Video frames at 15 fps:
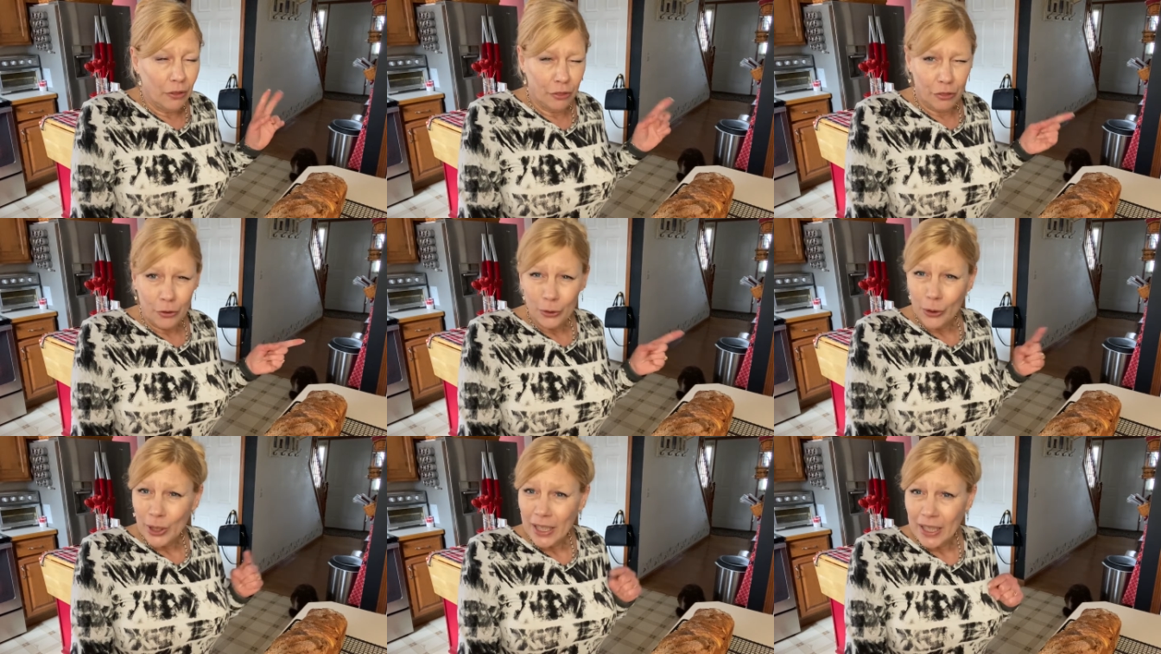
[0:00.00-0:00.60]

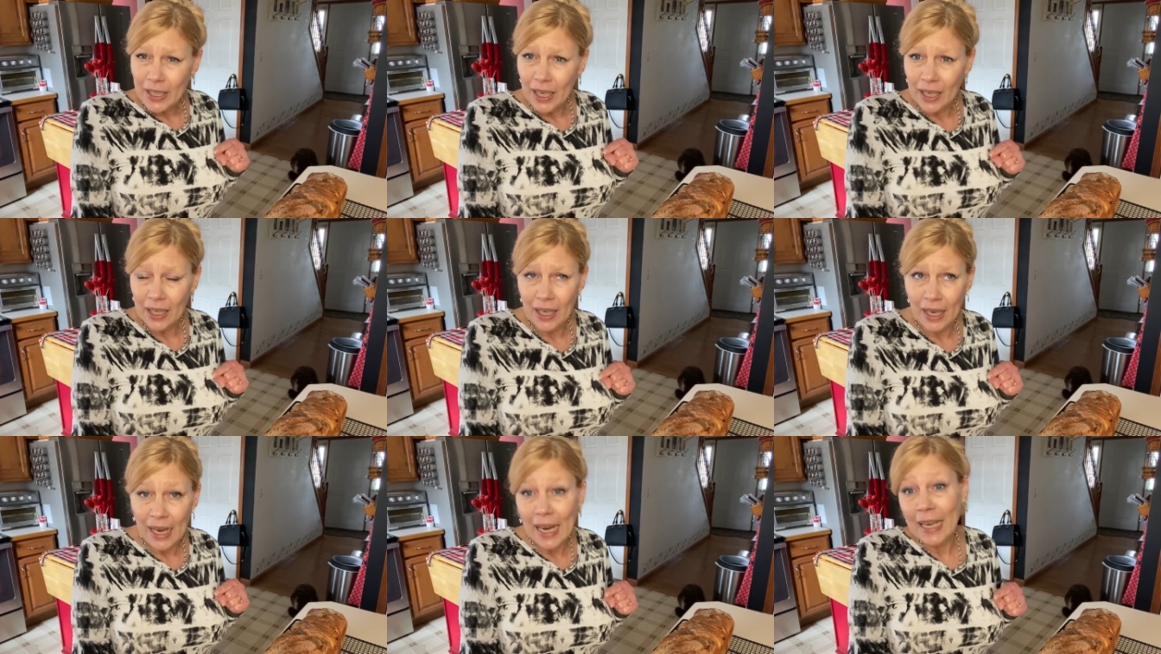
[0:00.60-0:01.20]

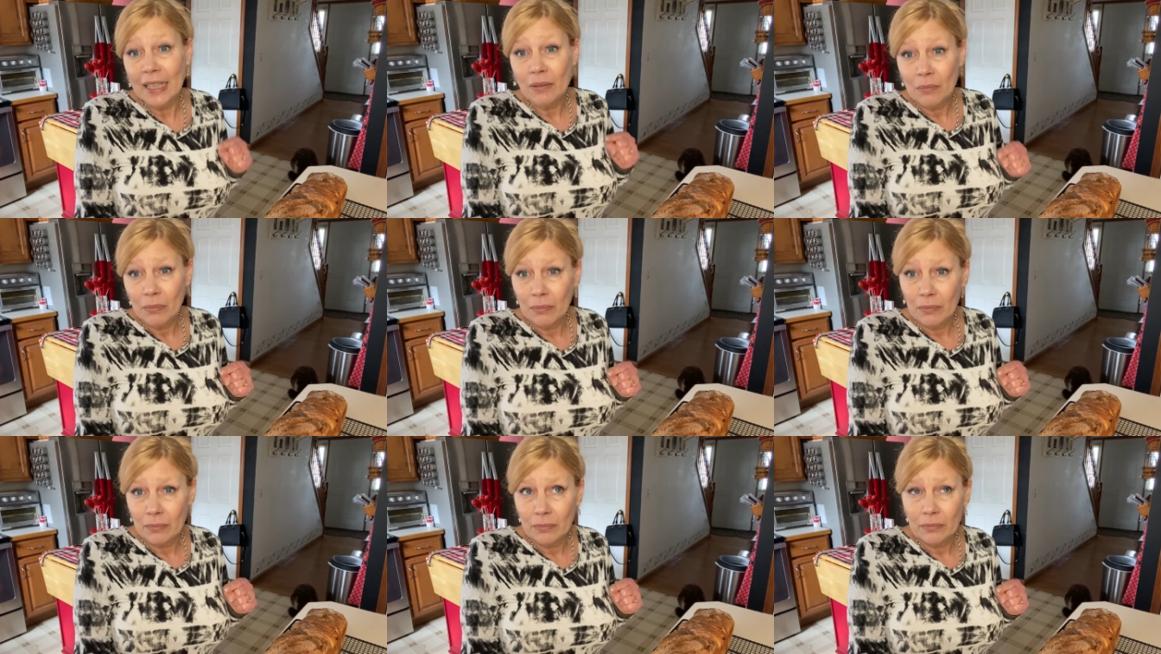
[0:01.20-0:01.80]
38,
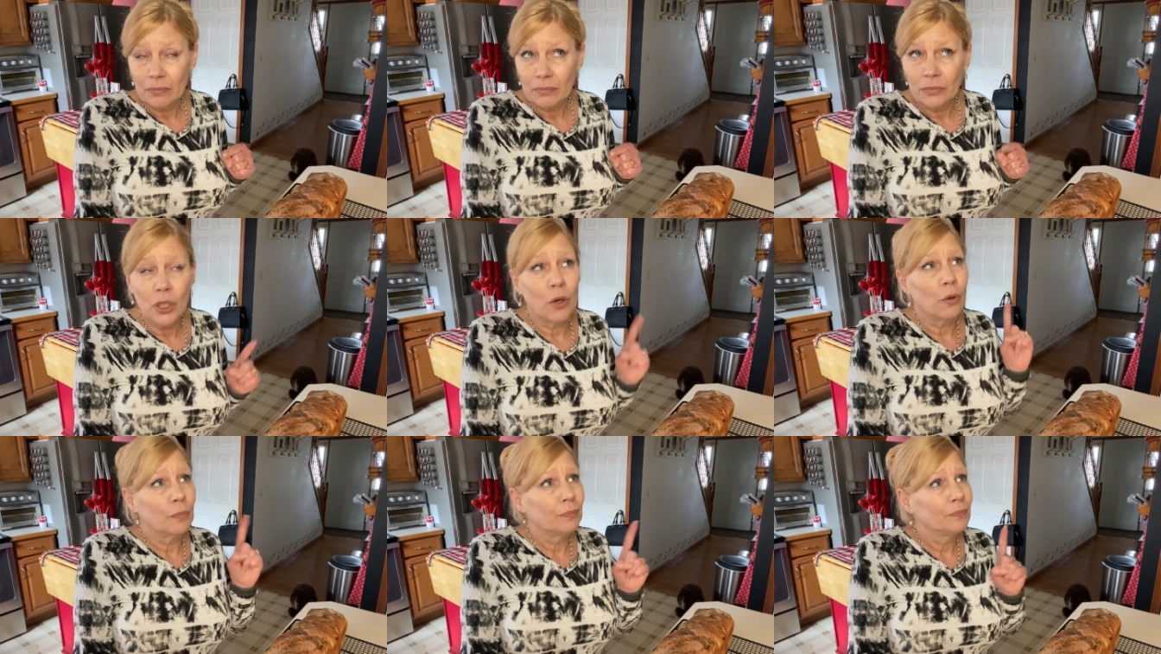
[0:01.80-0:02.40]

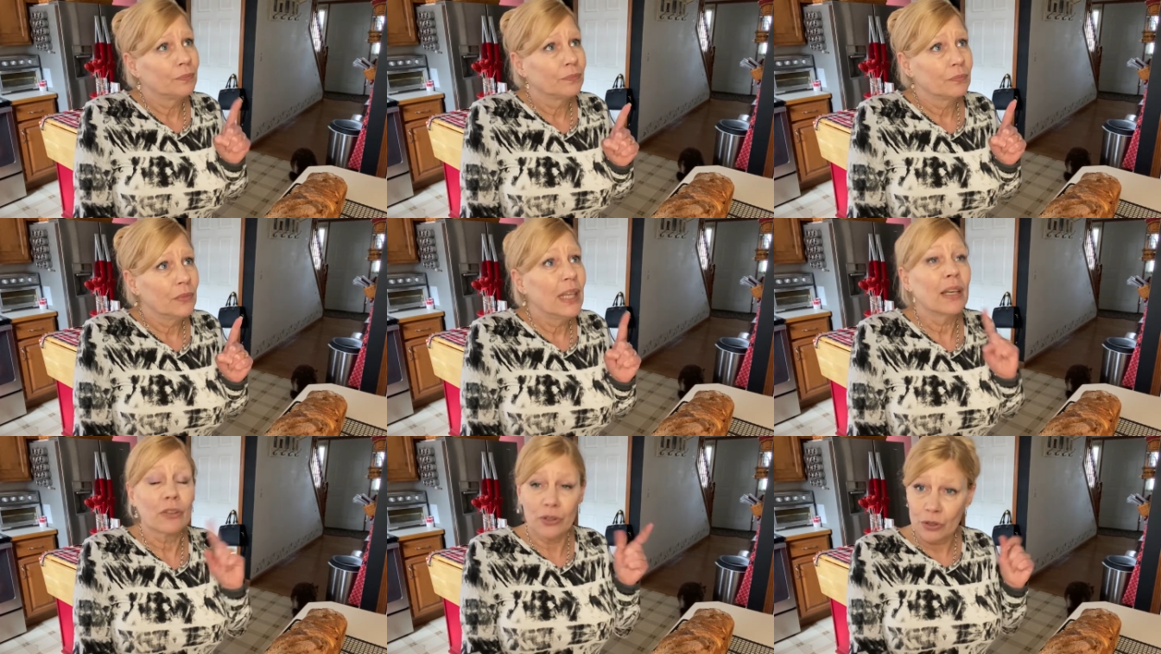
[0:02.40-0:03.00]
no,
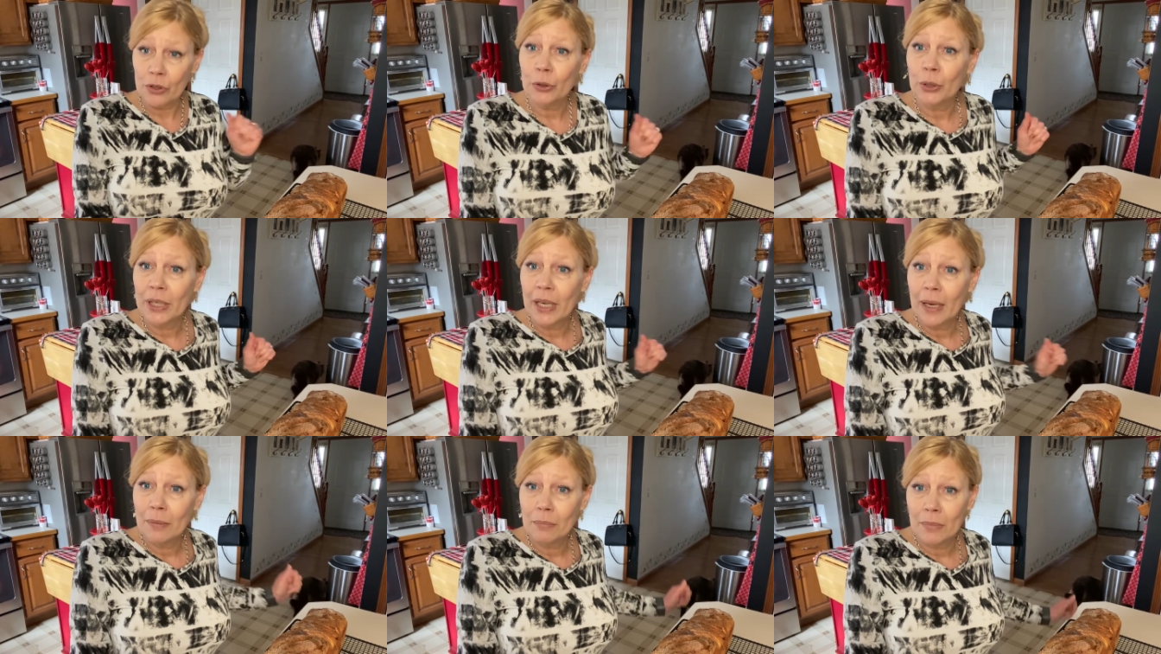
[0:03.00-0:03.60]
yes,
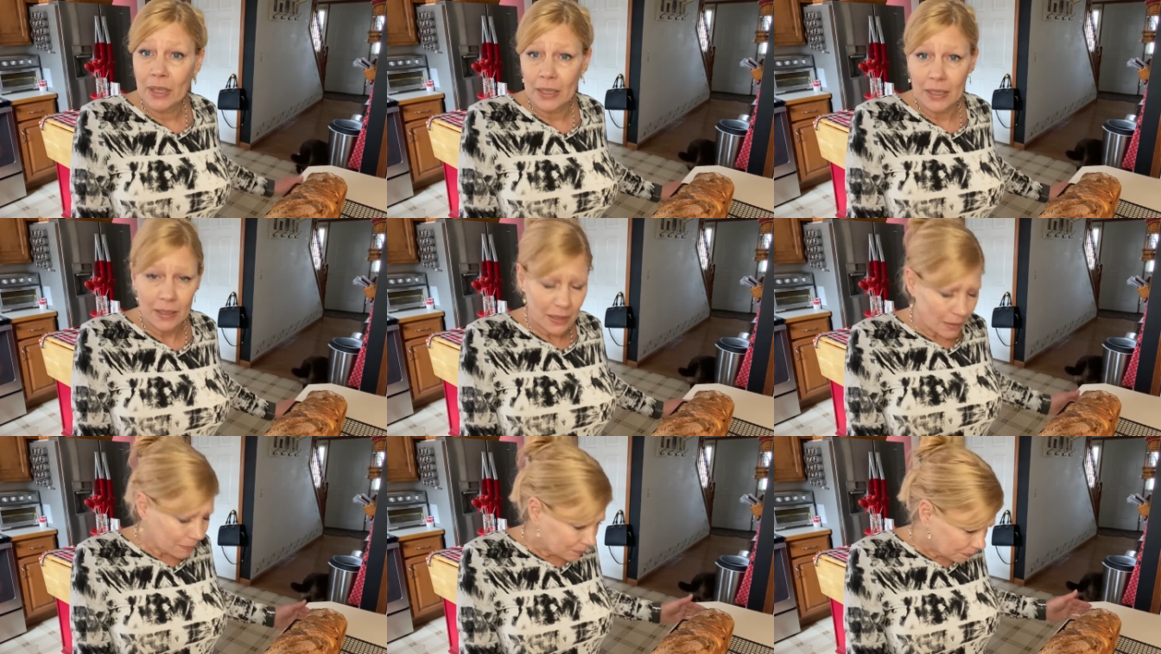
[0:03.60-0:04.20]
38
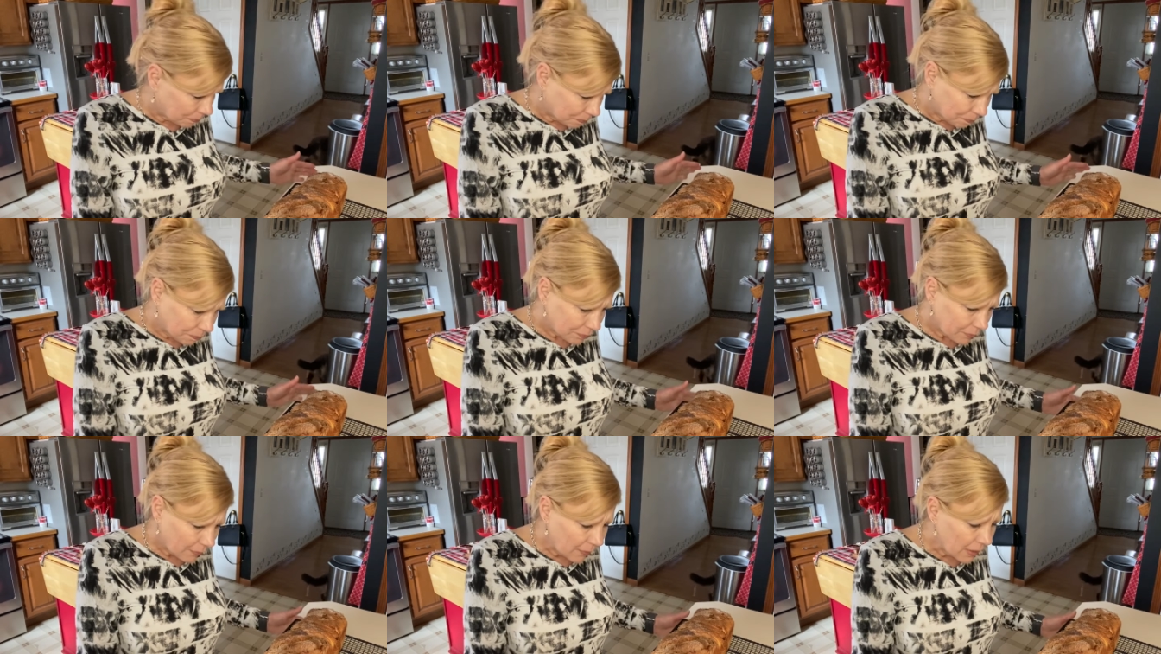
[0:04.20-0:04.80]
minutes.
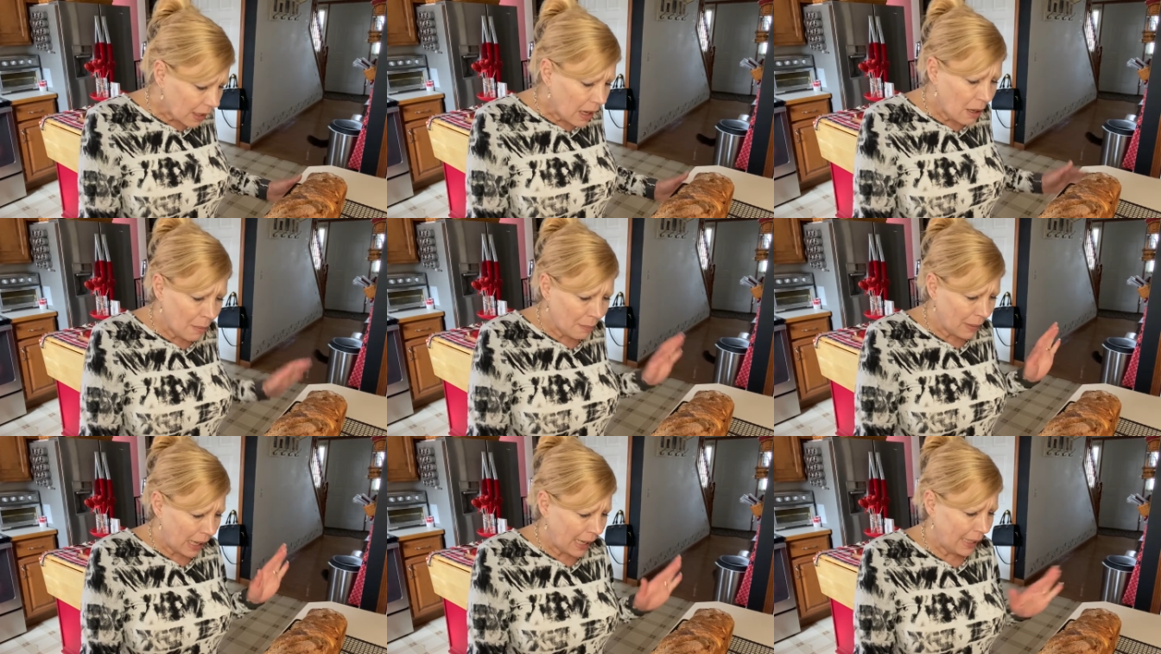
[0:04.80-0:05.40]

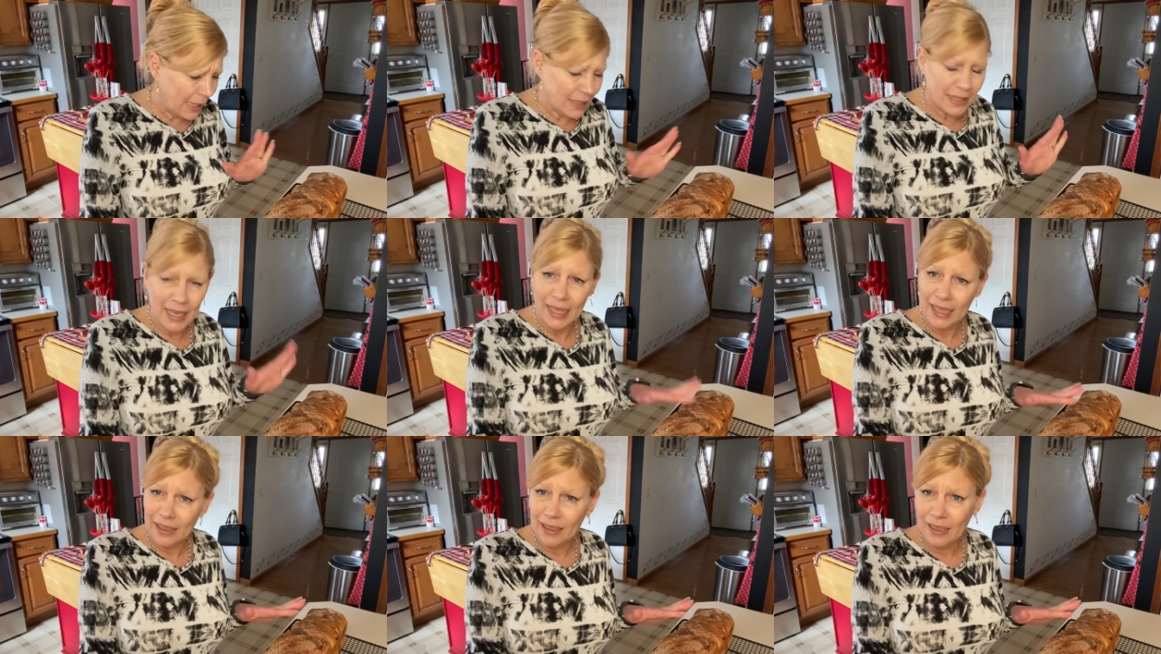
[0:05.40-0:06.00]
Um, I had
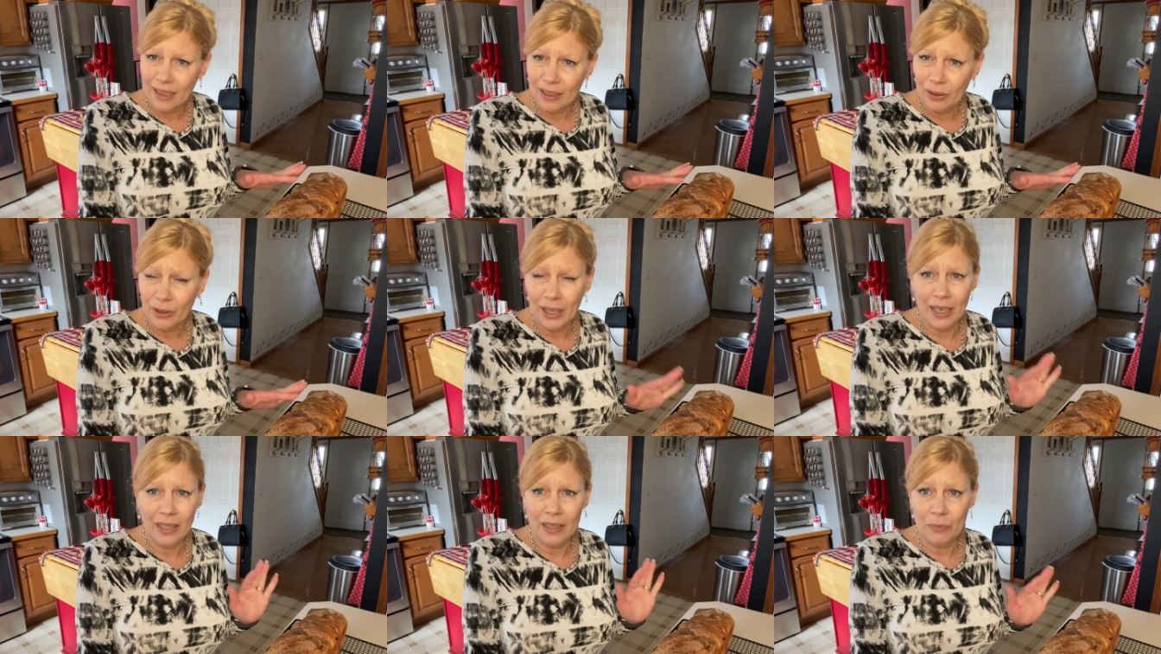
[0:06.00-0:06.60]
taken it out
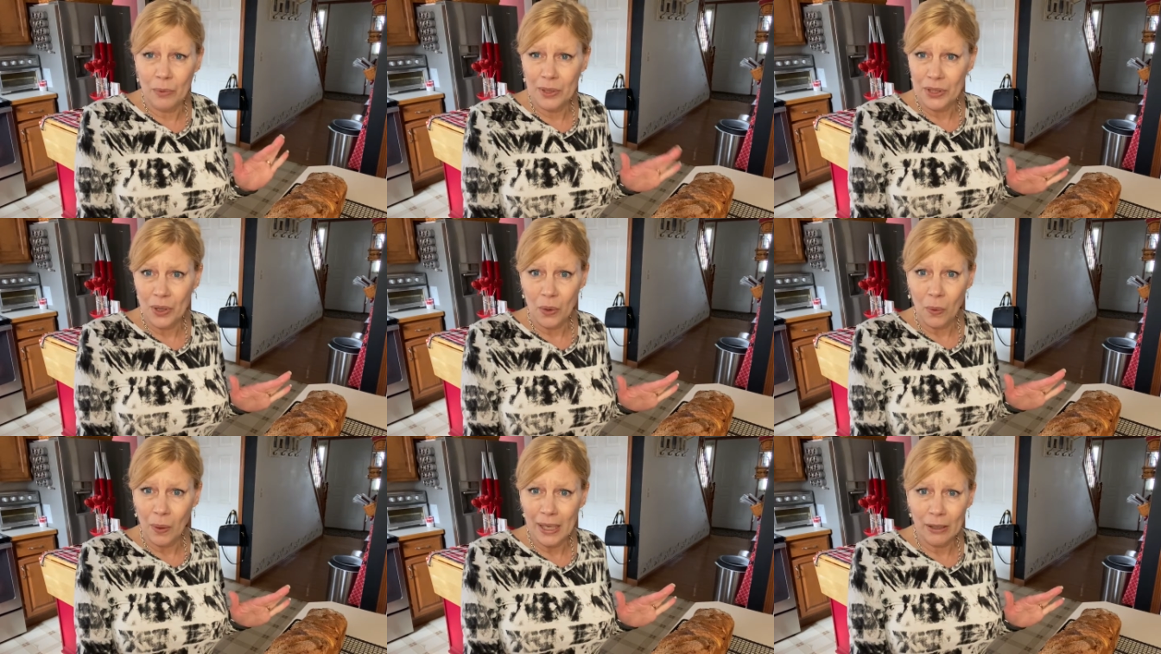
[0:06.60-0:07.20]
and it wasn't
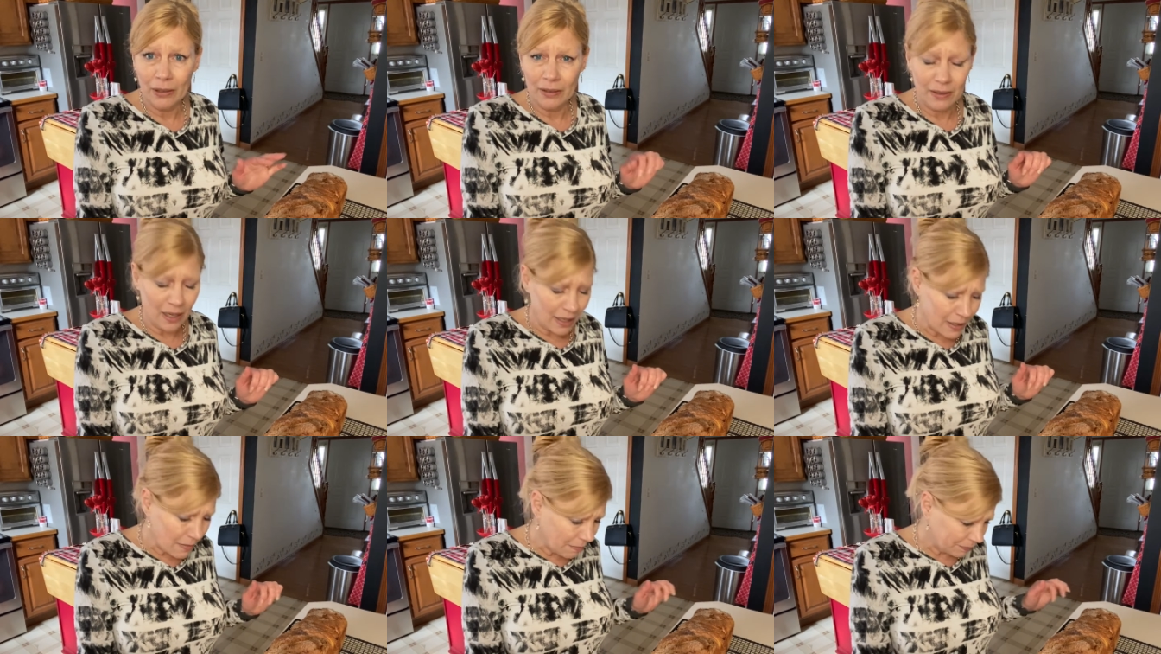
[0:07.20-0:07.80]
quite
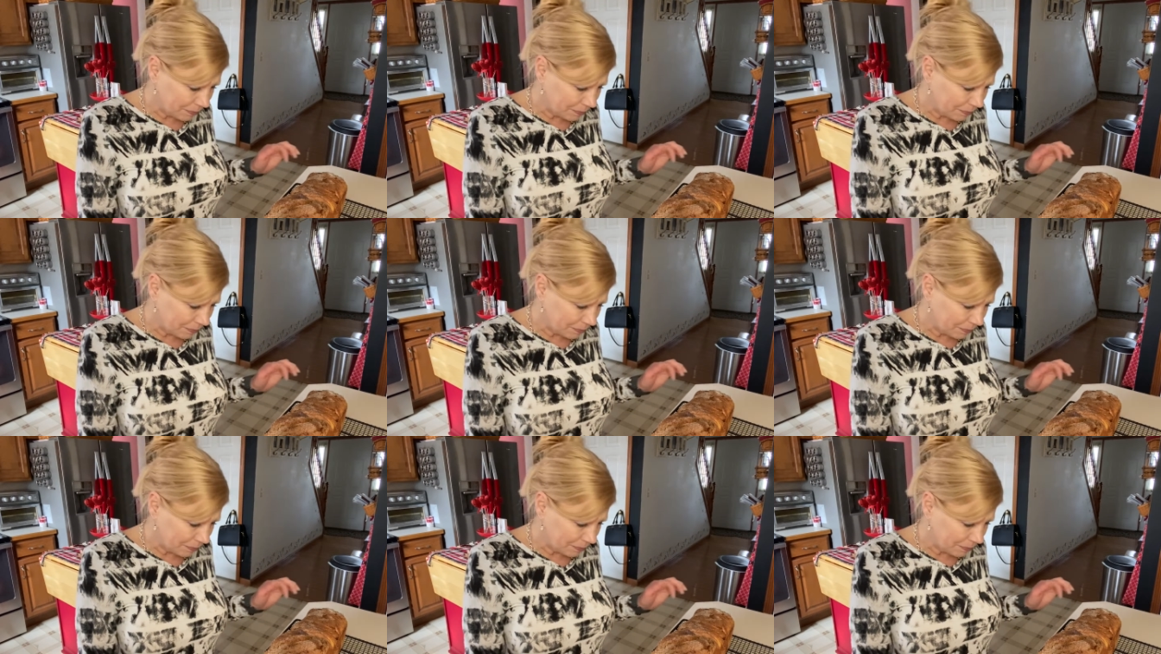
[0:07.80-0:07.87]
done.